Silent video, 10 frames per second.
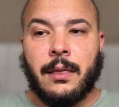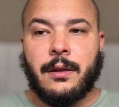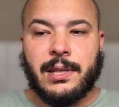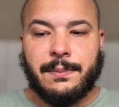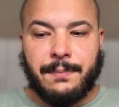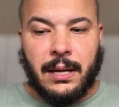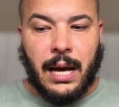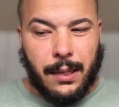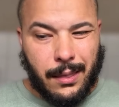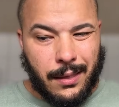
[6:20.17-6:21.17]
there's been,
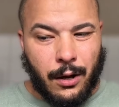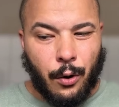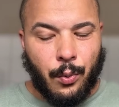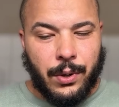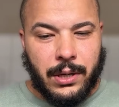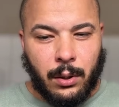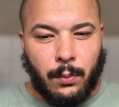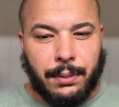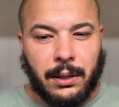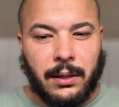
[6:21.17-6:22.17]
I think, a
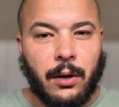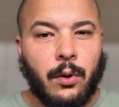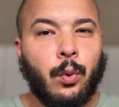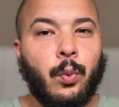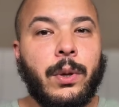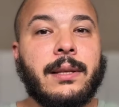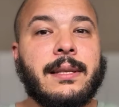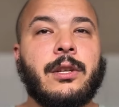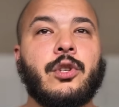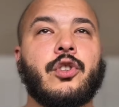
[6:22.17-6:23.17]
real political will
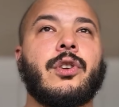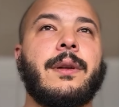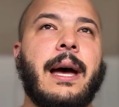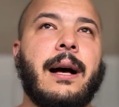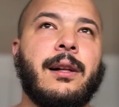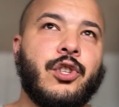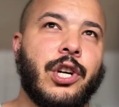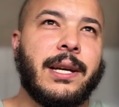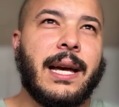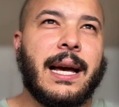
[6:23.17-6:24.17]
to ensure that
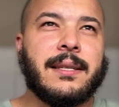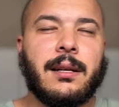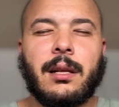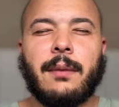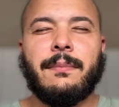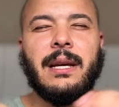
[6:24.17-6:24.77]
Algeria has a club